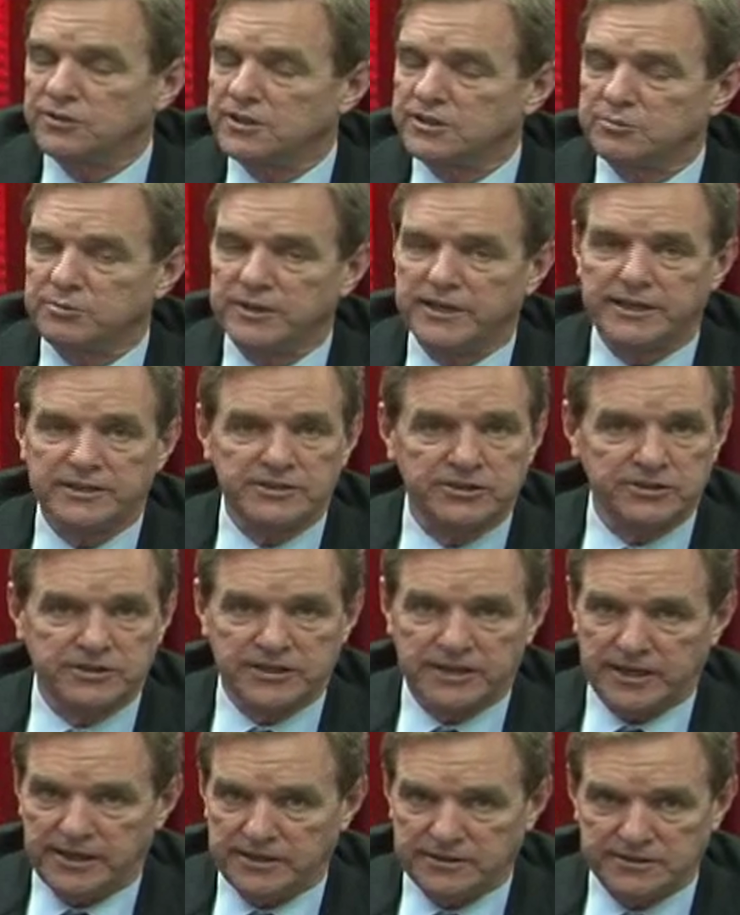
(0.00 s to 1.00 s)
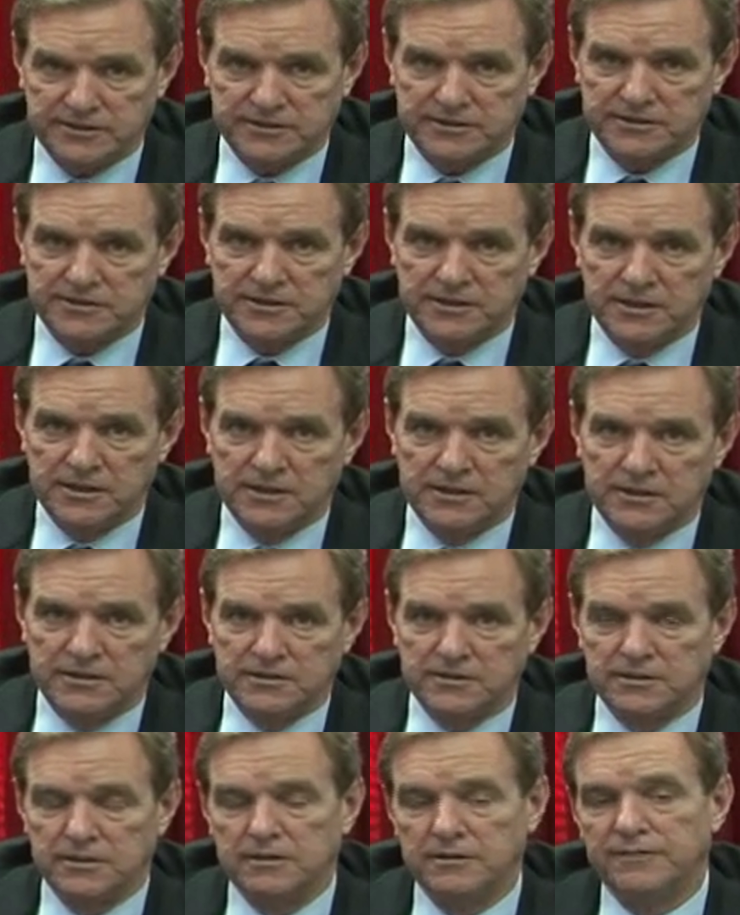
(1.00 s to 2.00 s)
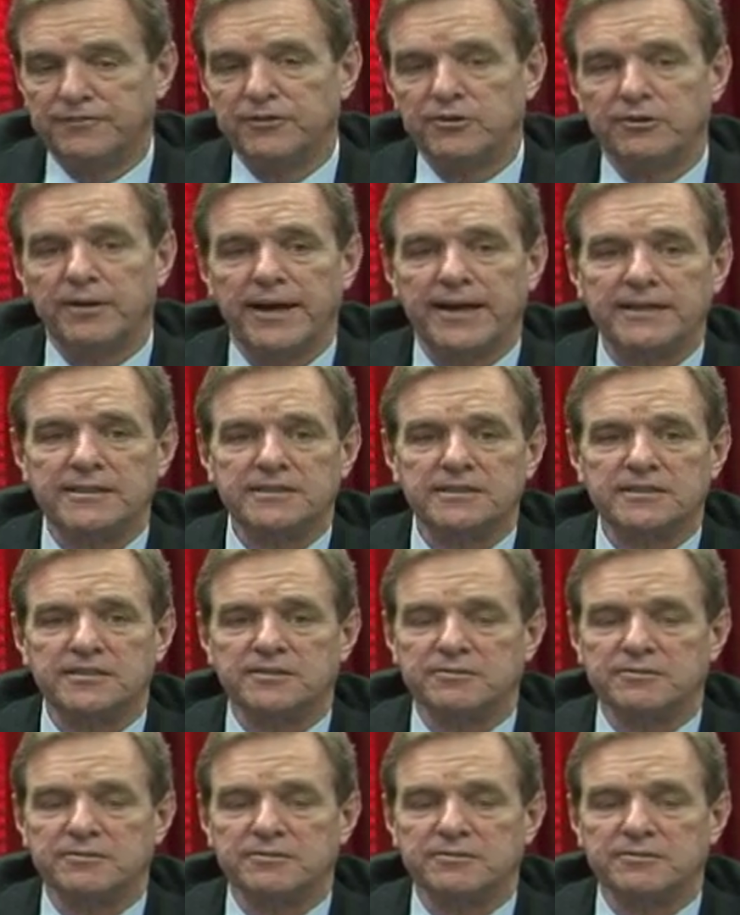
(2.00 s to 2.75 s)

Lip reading: as we get your case. So if you're anxious,